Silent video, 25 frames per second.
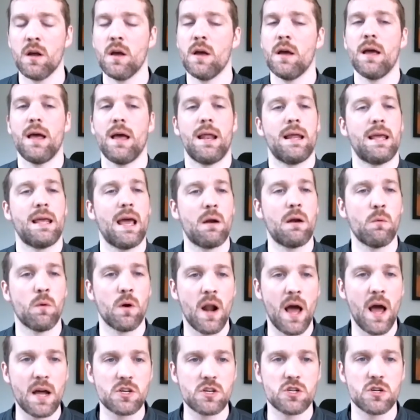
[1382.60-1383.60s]
And again, we're
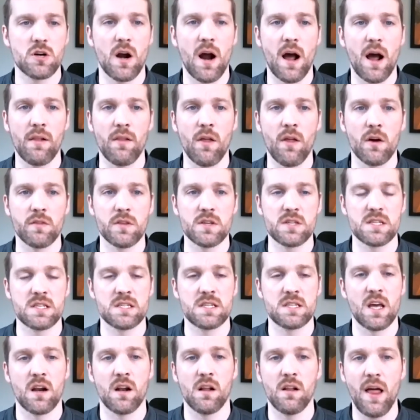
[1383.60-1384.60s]
not sure how long this is
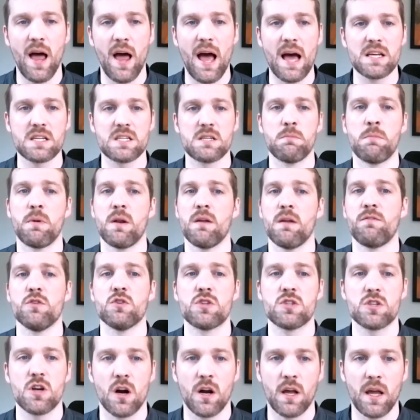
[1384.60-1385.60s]
going to last, but if you
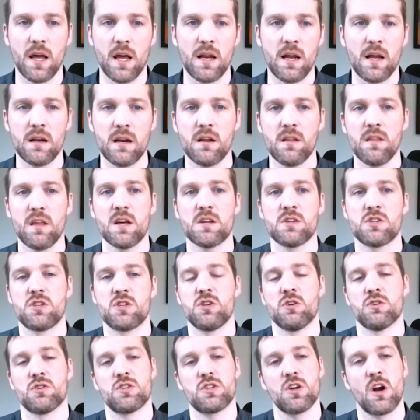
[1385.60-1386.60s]
start getting into this,
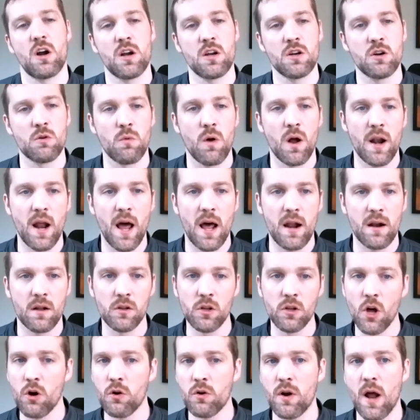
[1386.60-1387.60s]
you're starting to run out of
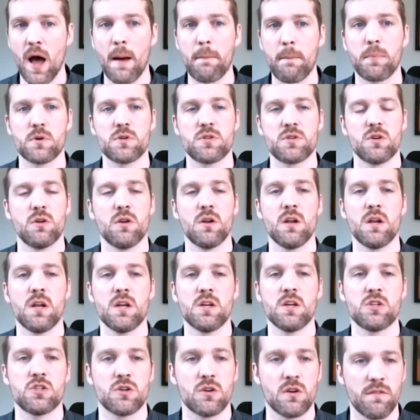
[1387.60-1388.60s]
loan
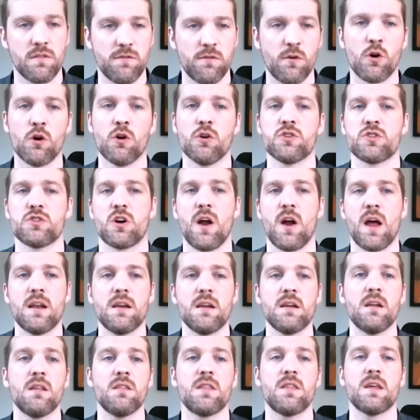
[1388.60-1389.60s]
opportunities, your deferrals are
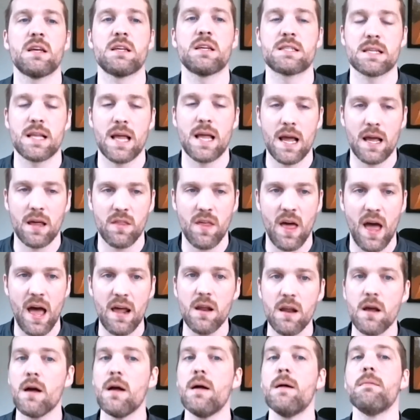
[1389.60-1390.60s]
ending and things like that.
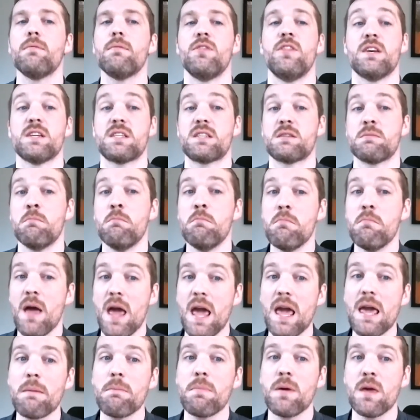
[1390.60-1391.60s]
This
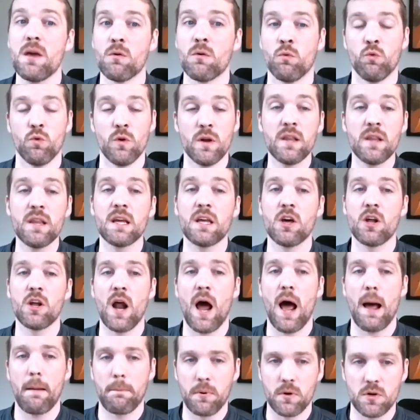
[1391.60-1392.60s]
may be a really good
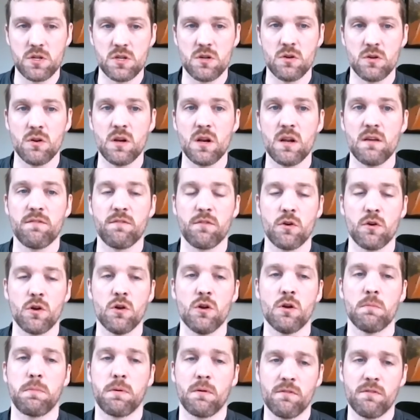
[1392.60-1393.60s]
opportunity for you to
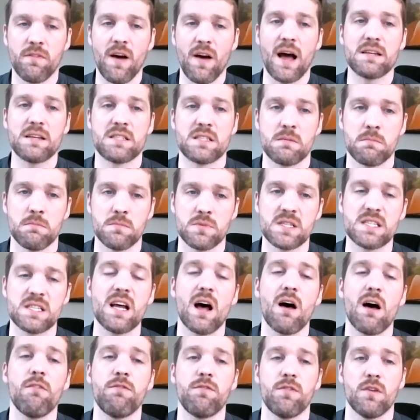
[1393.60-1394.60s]
provide some
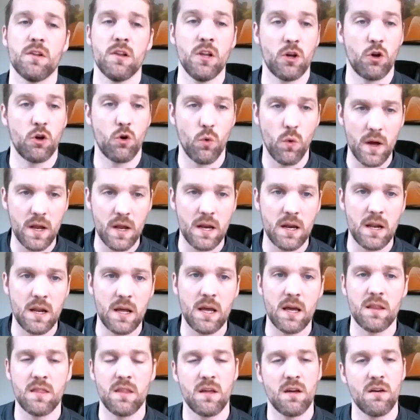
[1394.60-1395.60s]
self-liquidity
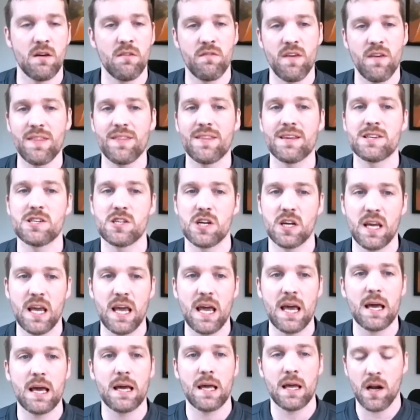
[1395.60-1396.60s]
in the event that you
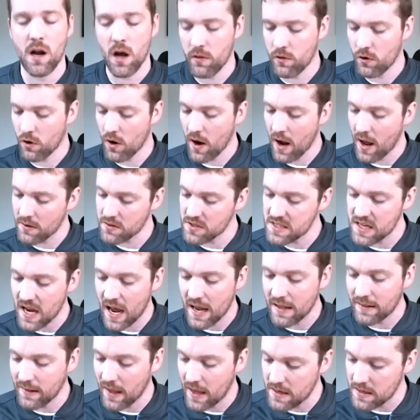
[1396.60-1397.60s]
can't get other outside
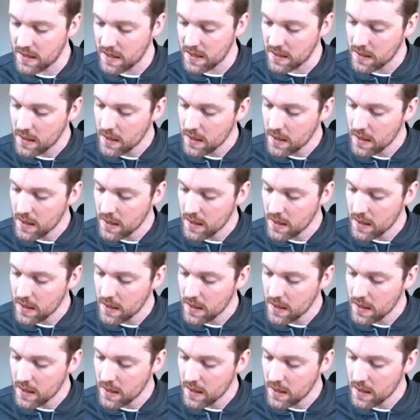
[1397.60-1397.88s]
lending.